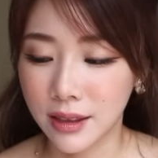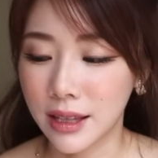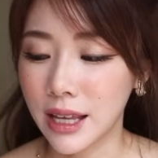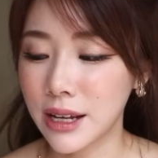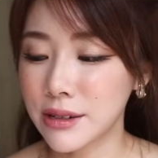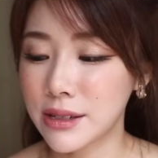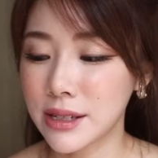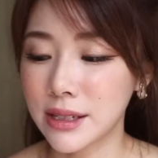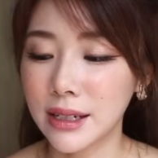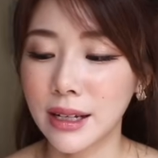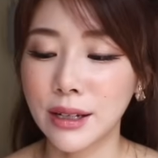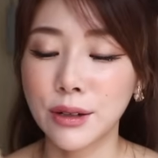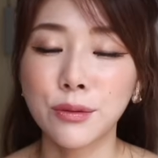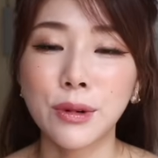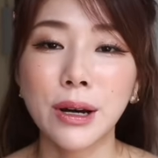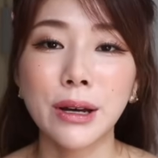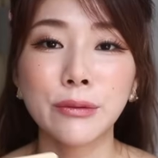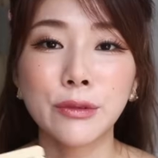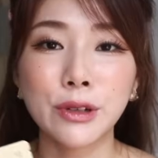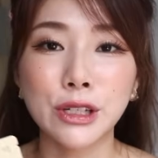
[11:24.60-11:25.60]
There's another
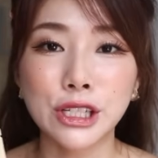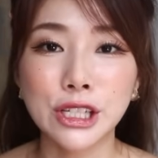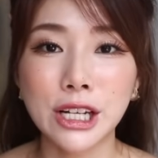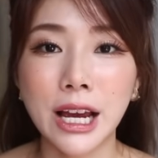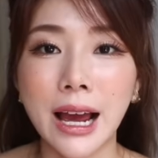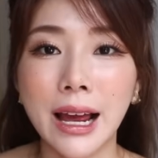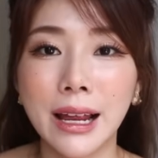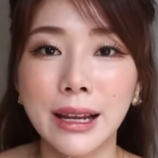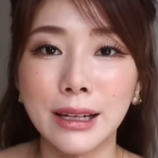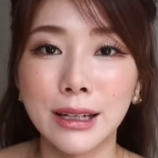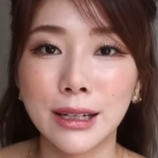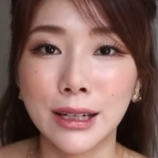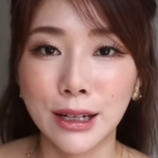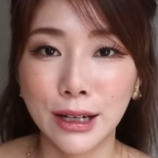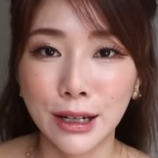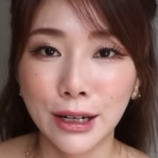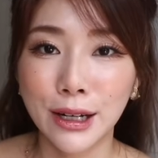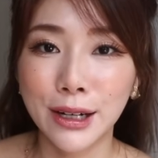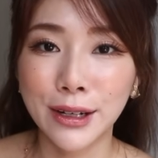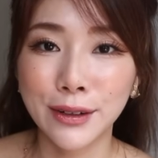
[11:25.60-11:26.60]
one which I
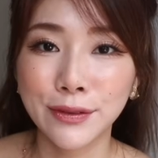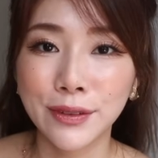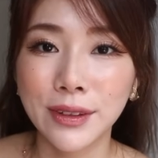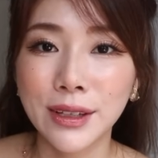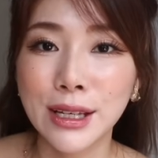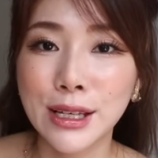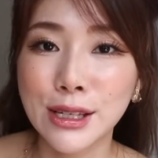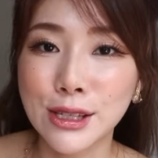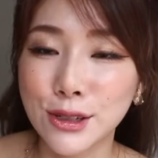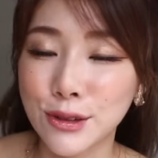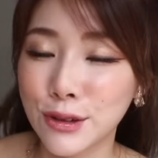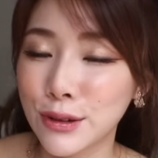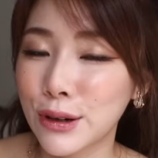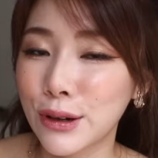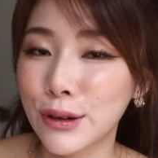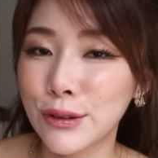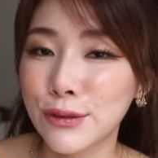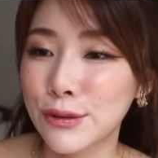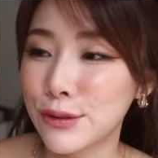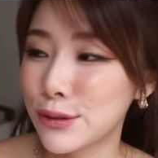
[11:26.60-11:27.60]
love, History
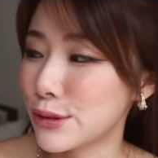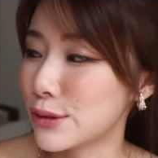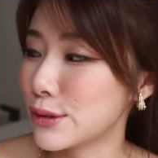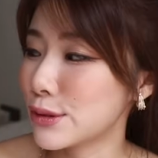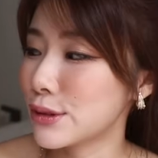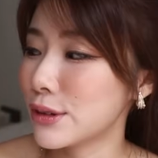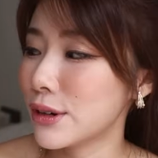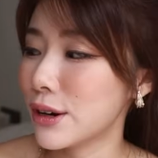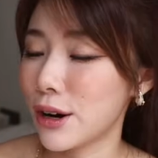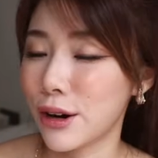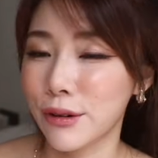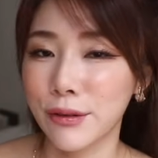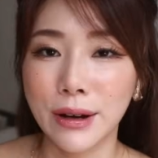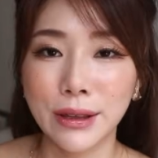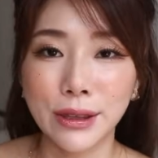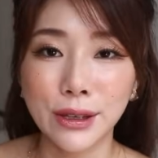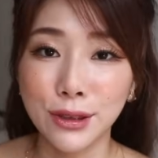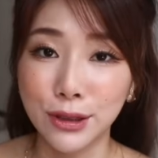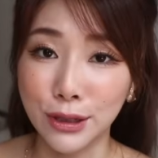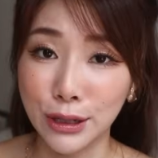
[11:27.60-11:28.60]
of Who, or
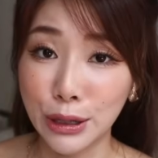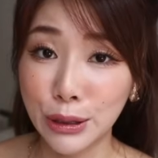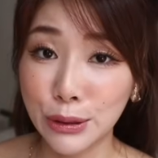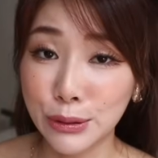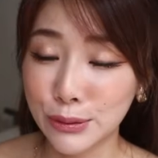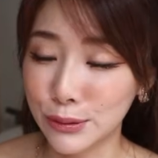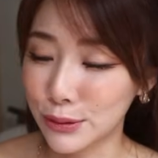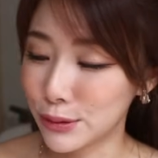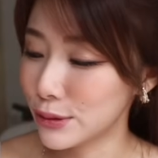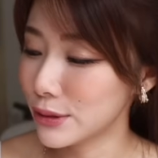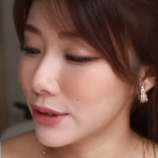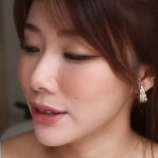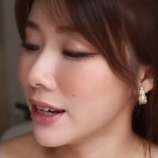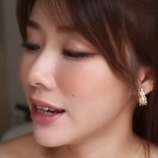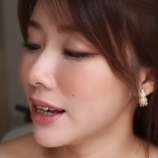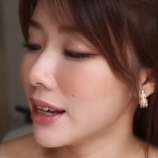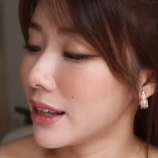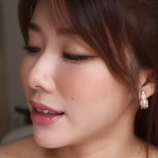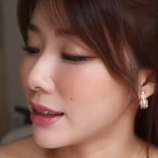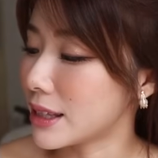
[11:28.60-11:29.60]
rather The Who.
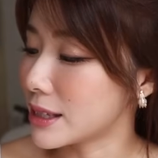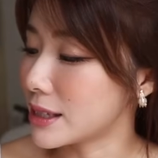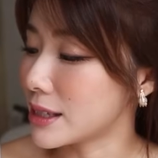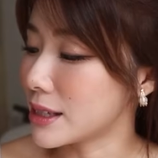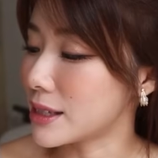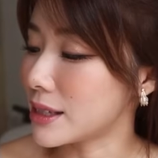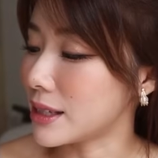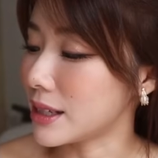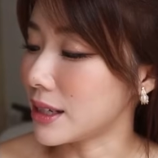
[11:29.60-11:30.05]
This is